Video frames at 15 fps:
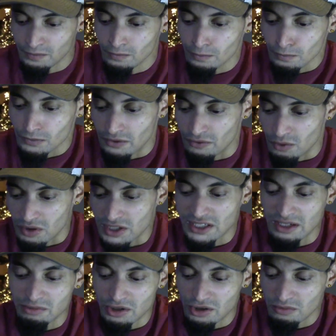If you want
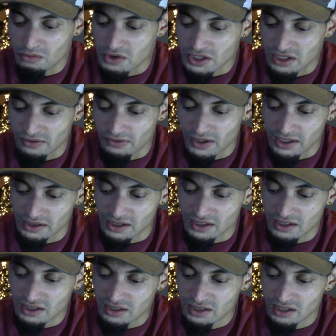to see me do more stuff like
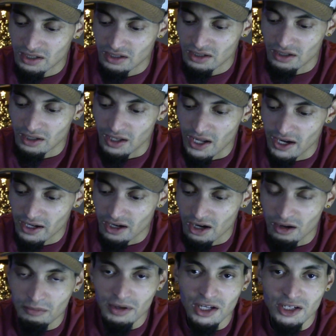this, like,
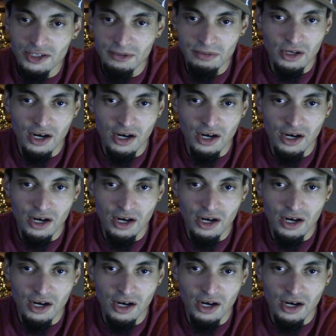comment, and